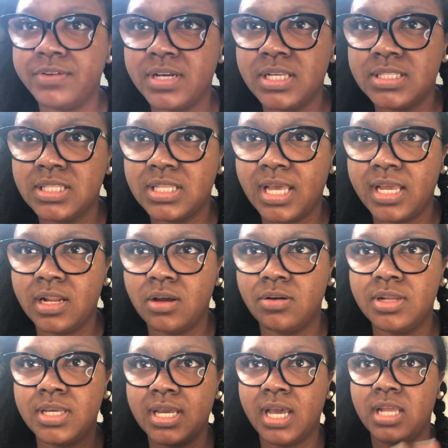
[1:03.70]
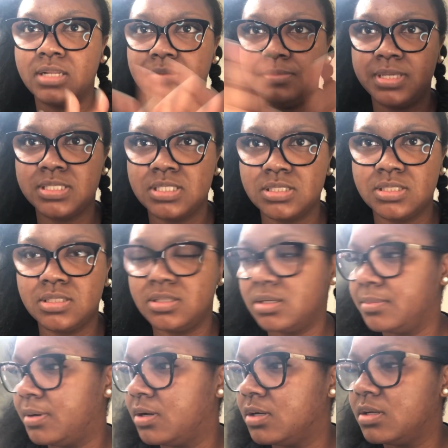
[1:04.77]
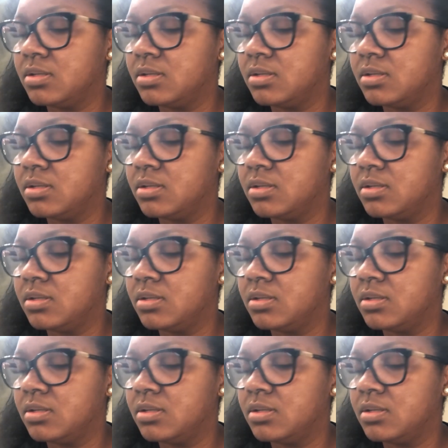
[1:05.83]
I cut the light on, it kind of messes it up. Hold on,